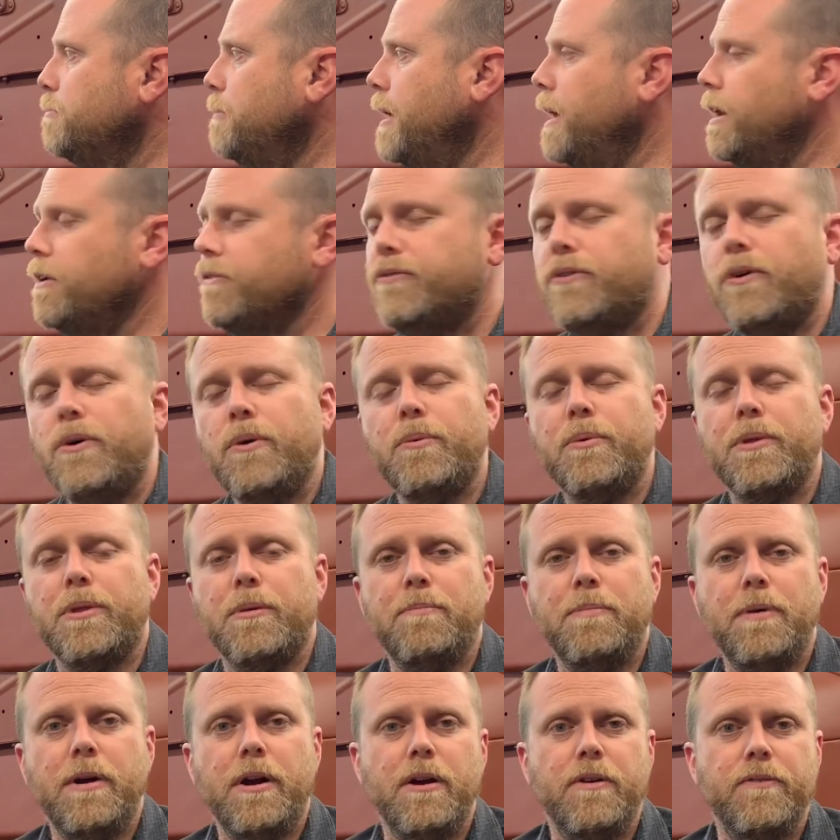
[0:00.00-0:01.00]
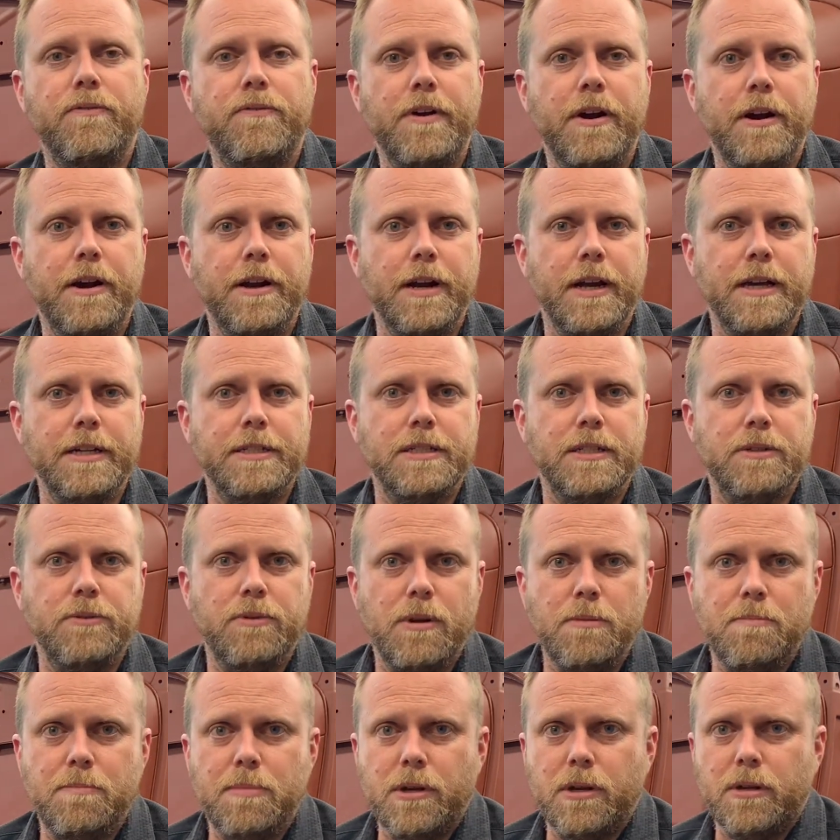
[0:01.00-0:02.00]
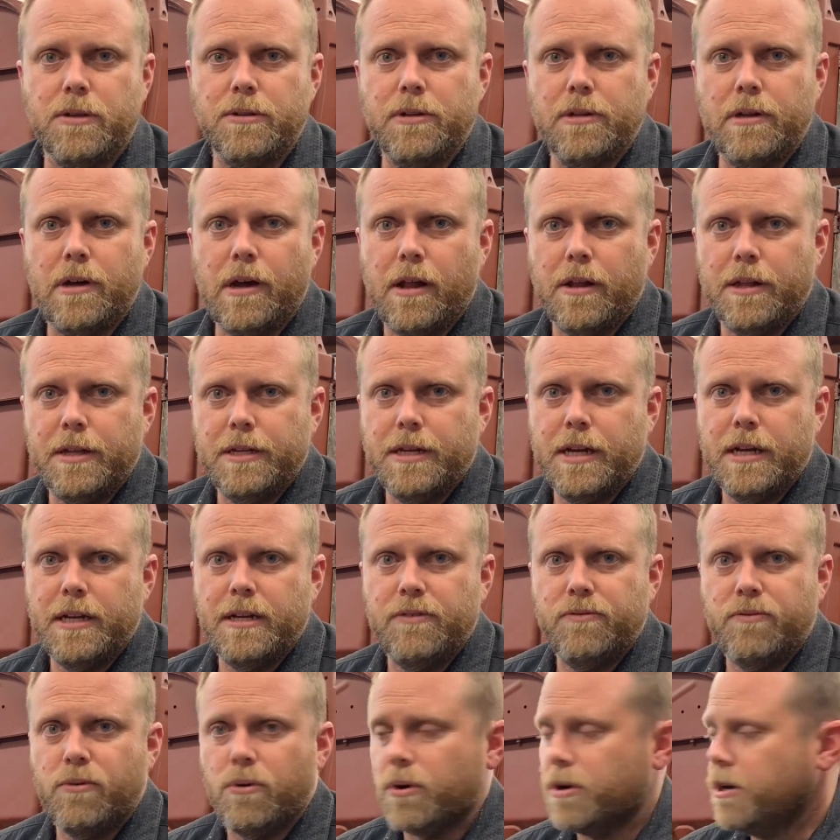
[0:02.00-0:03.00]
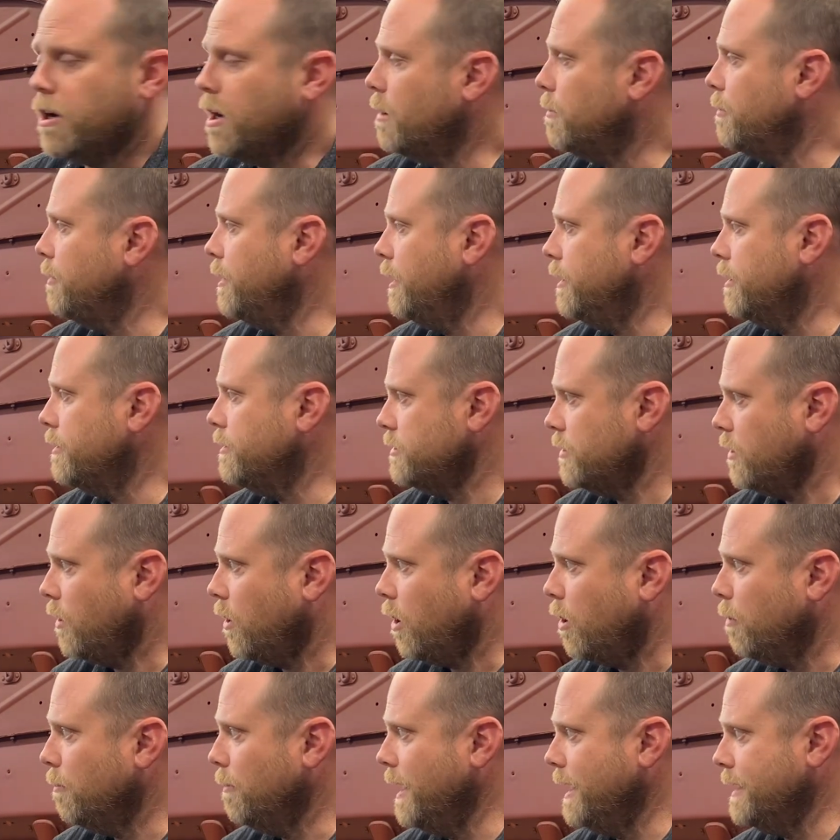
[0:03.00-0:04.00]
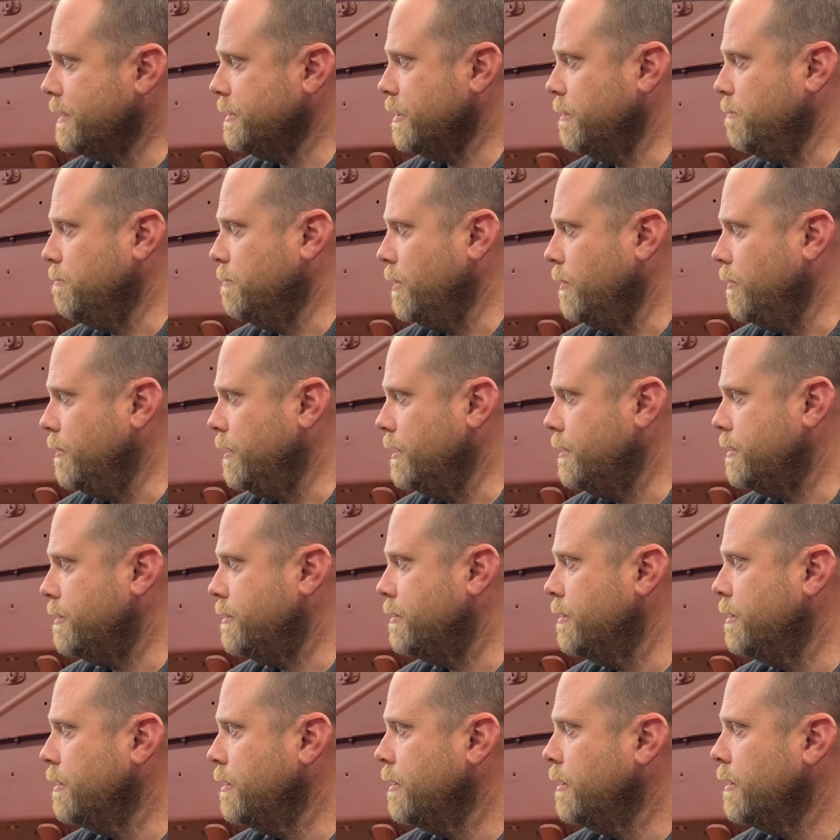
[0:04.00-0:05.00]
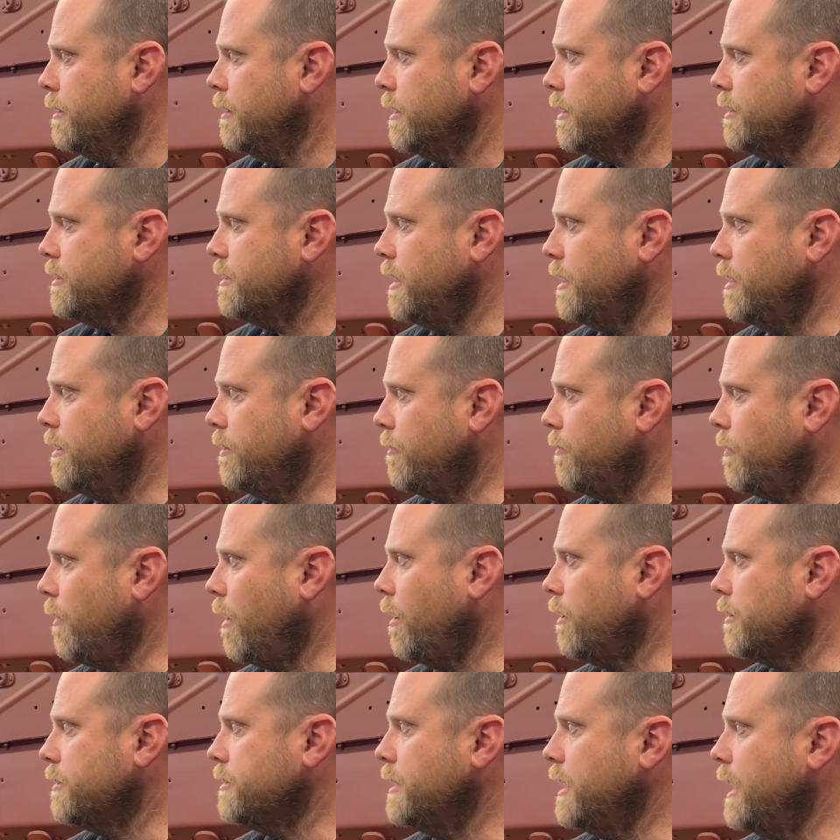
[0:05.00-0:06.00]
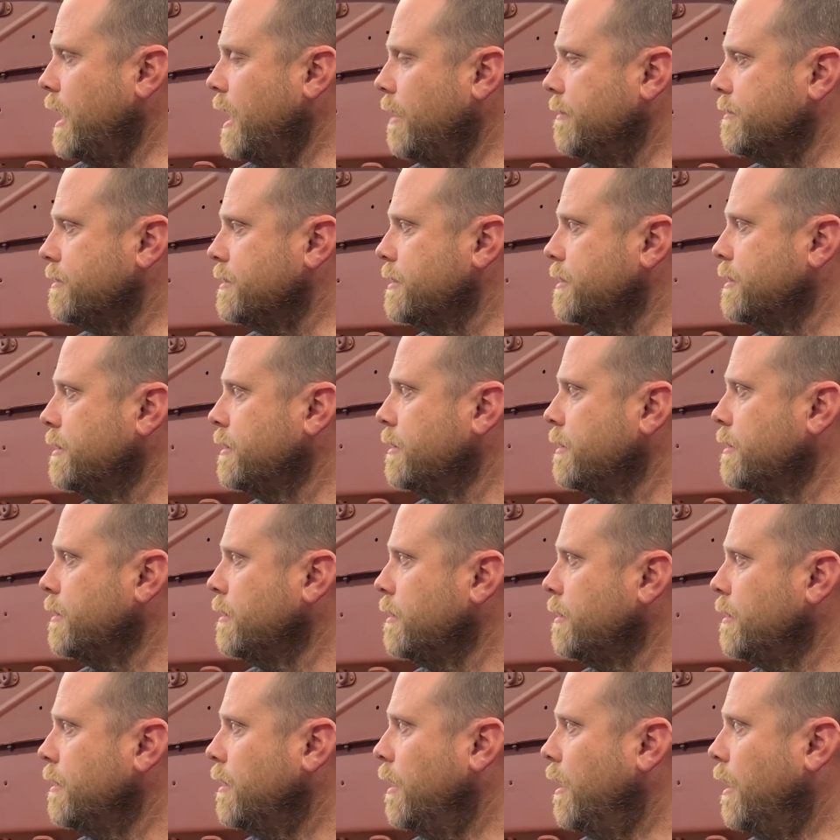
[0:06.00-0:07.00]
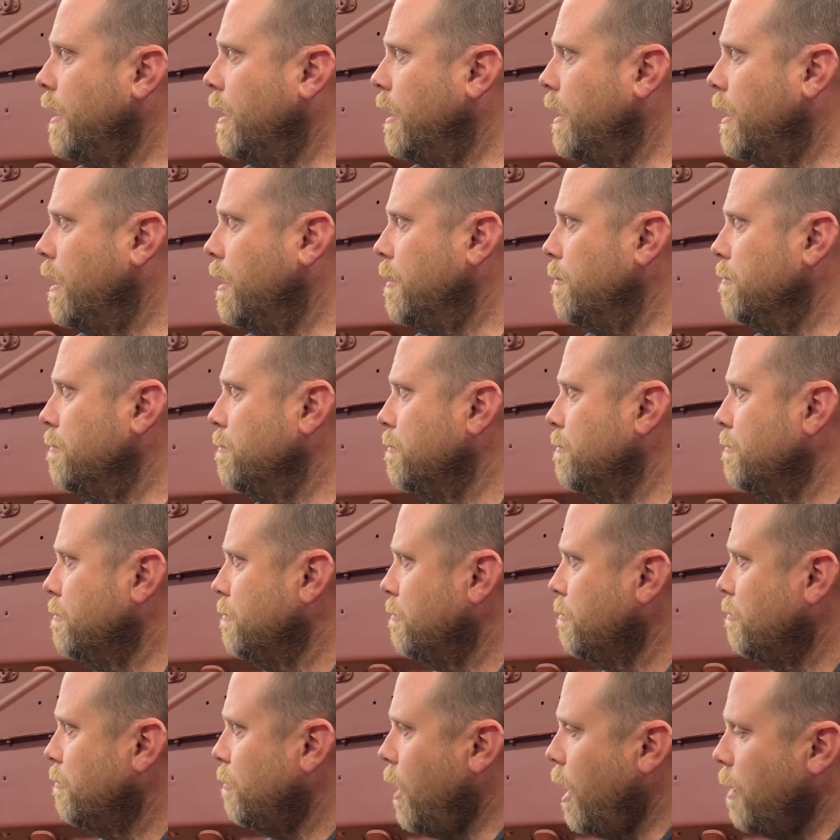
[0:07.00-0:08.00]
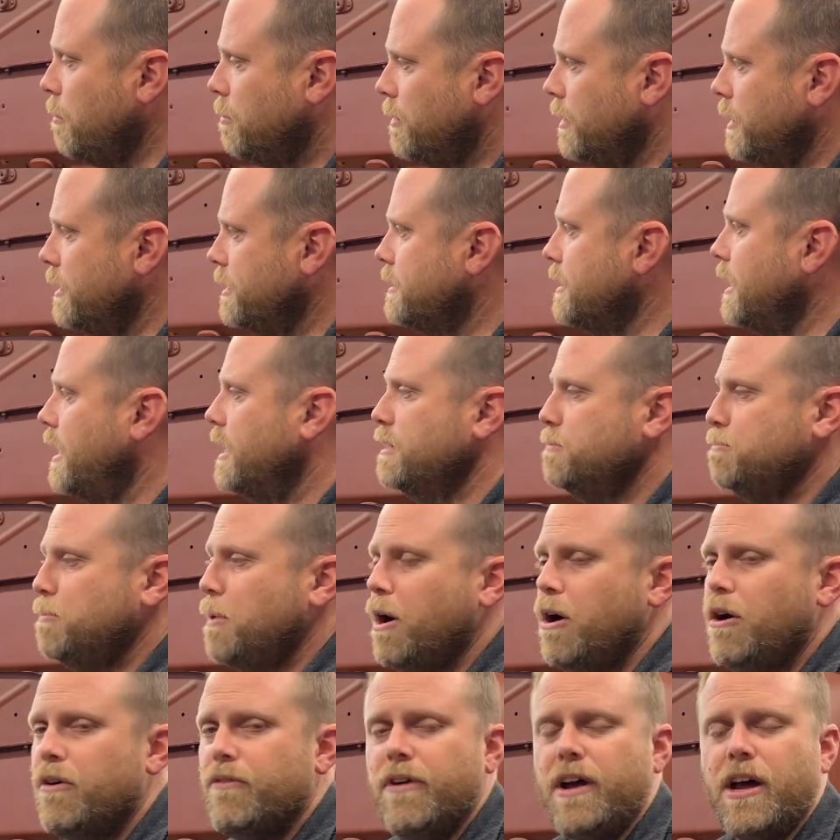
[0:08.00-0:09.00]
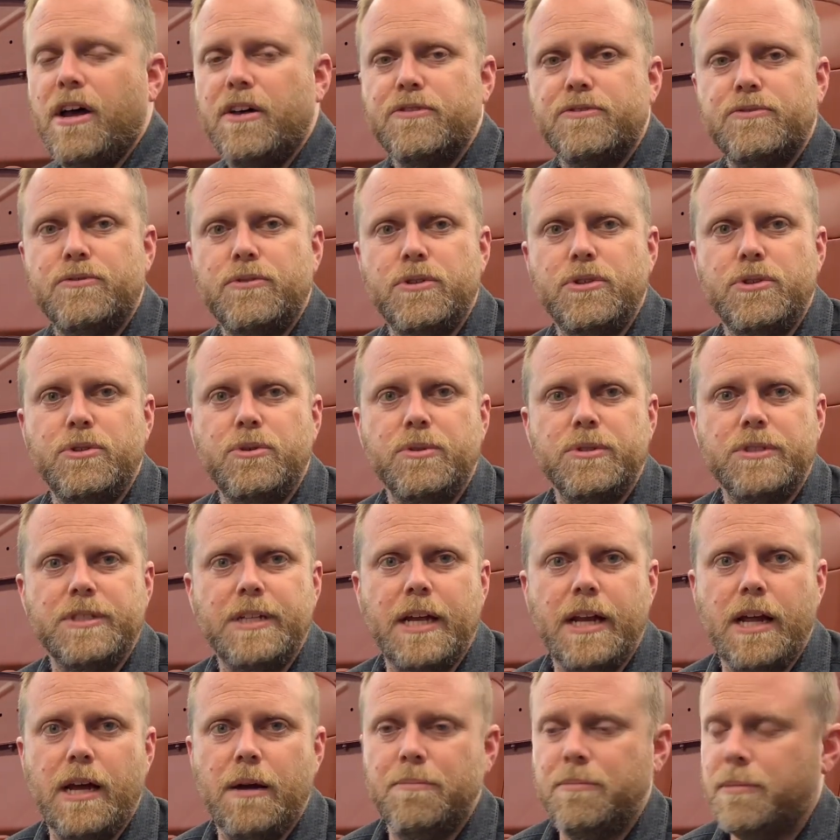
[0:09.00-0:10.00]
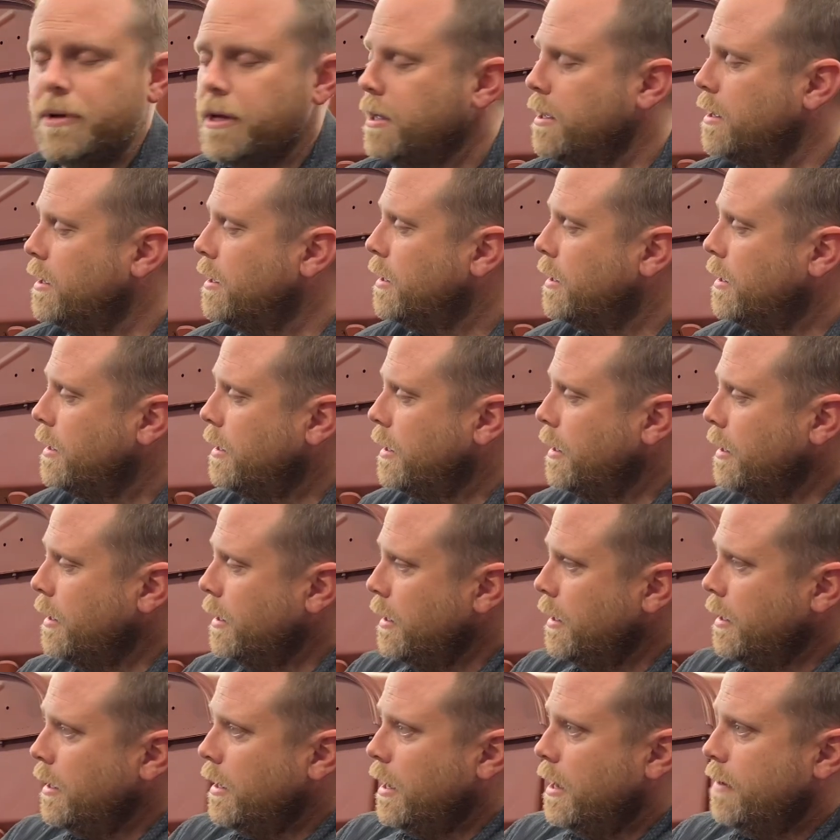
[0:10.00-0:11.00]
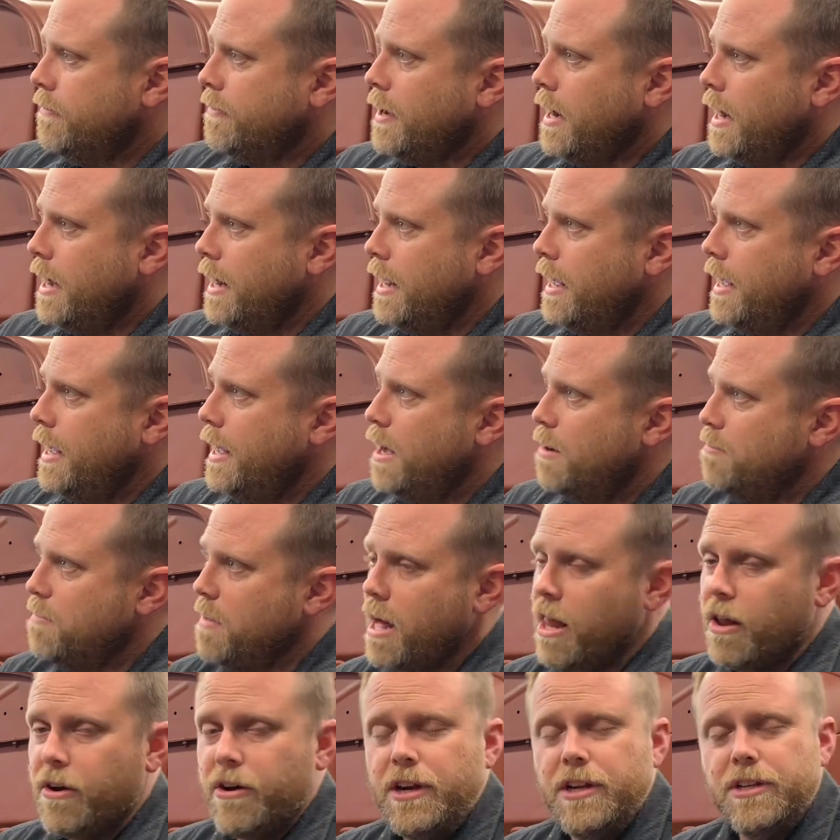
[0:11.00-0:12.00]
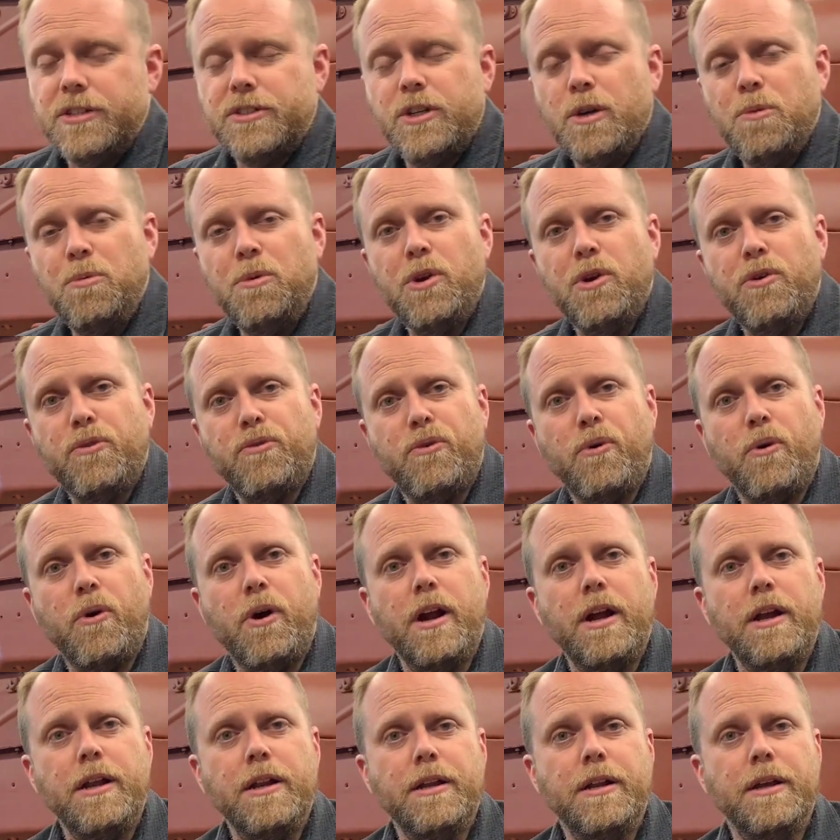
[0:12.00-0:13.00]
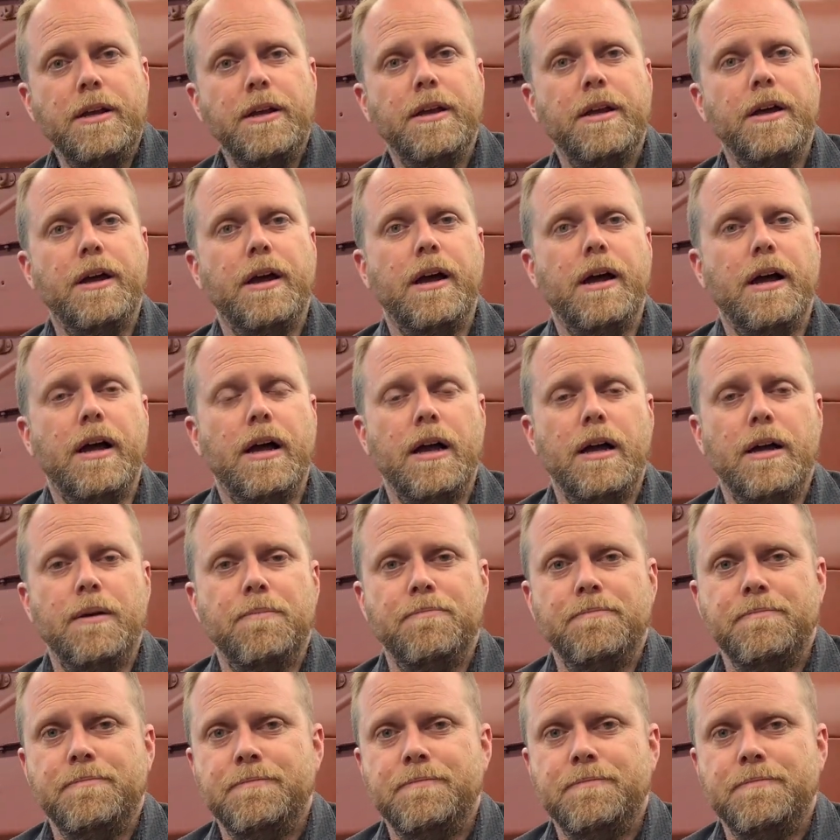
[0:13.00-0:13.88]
manifold with a pair of very nicely rebuilt Holley 94 carburetors, all matched components, extended throttle shafts, properly sized power valves for a dual setup. I've got a Mallory distributor for it. I